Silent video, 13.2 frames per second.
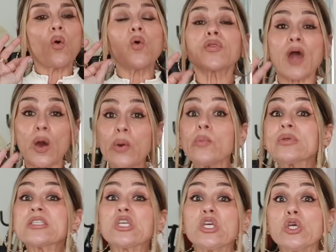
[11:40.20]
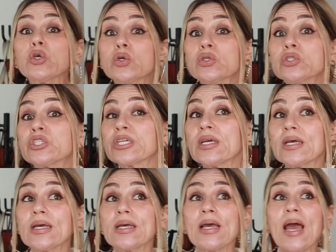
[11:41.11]
Although it was huge
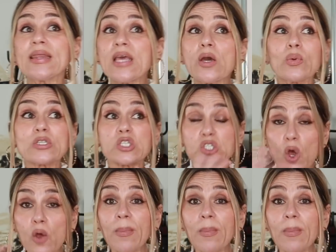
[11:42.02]
and there was so